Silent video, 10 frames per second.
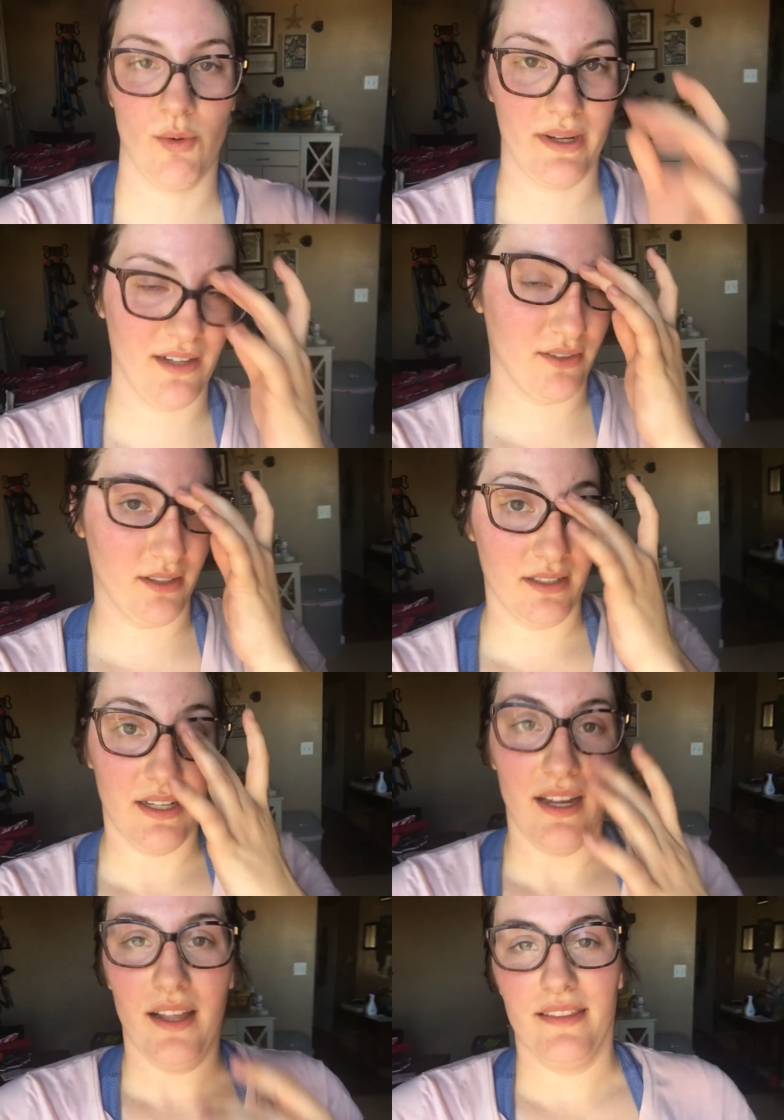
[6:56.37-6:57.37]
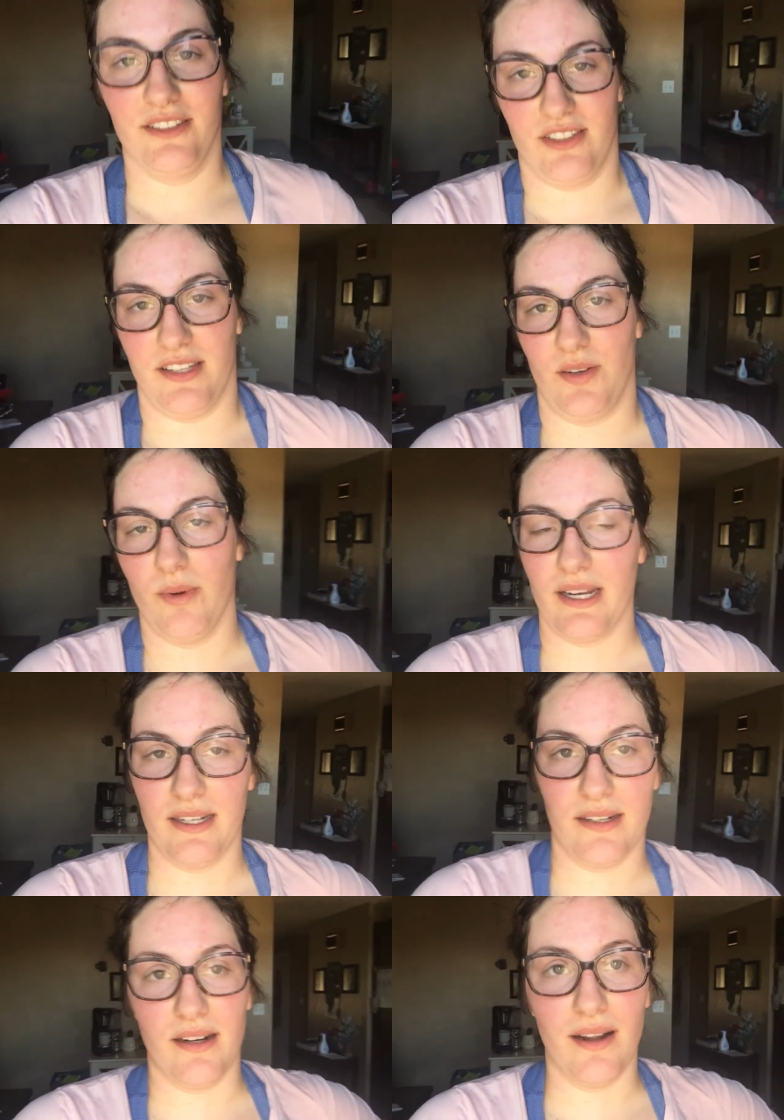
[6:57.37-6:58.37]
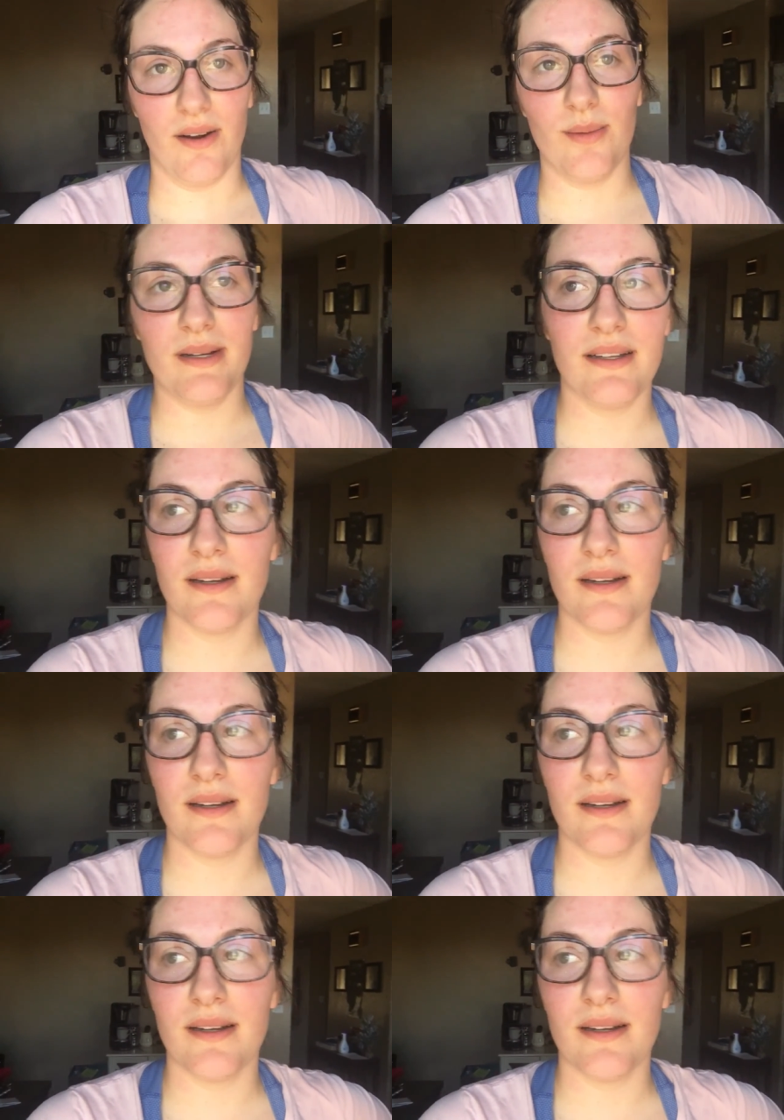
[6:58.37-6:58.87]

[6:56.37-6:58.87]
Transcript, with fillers: whatever, than just like working out at home.